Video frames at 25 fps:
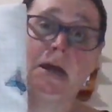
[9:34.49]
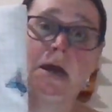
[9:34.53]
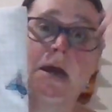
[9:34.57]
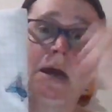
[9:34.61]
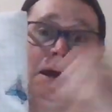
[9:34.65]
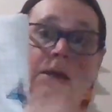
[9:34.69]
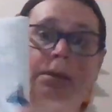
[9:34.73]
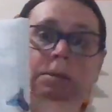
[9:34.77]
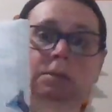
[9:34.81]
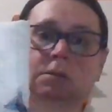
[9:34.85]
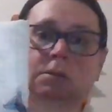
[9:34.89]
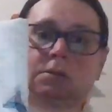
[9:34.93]

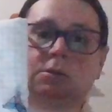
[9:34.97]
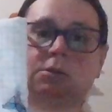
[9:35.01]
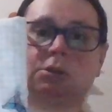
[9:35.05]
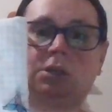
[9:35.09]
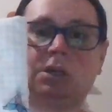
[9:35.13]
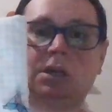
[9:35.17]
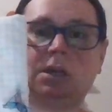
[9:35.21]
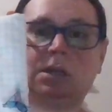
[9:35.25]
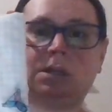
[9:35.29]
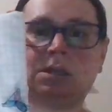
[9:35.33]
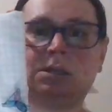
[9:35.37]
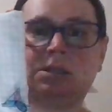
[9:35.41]
I
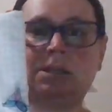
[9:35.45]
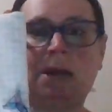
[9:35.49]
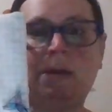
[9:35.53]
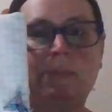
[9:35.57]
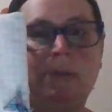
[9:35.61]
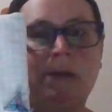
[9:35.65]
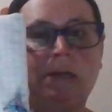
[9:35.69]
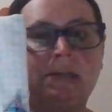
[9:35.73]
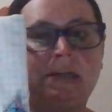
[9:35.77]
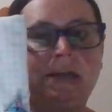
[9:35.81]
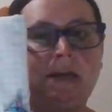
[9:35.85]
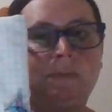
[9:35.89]
look at the
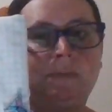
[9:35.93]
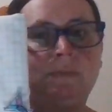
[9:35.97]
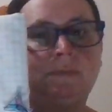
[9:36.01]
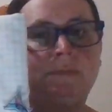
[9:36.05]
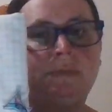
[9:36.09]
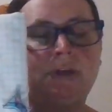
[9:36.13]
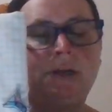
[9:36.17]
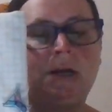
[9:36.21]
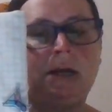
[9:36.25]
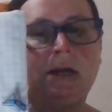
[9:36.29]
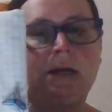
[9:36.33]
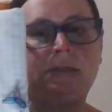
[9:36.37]
10 by
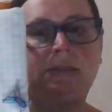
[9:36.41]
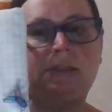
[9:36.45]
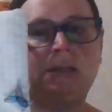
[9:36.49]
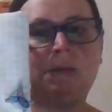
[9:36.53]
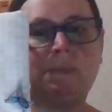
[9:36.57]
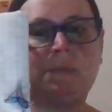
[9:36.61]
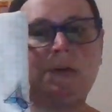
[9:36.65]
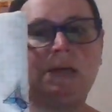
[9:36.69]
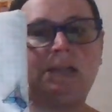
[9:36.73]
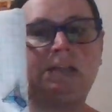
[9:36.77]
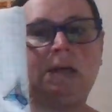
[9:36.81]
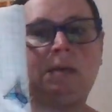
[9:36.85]
10, the next
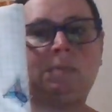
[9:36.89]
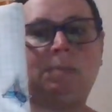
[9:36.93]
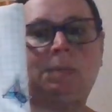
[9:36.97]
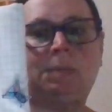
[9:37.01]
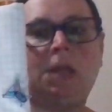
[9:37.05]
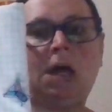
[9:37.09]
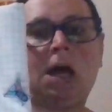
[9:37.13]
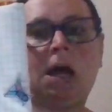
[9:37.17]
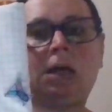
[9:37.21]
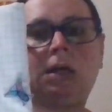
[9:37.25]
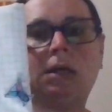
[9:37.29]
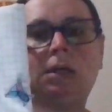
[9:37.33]
10 by 10
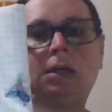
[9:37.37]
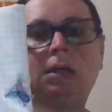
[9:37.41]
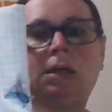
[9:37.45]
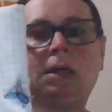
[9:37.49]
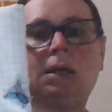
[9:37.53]
block,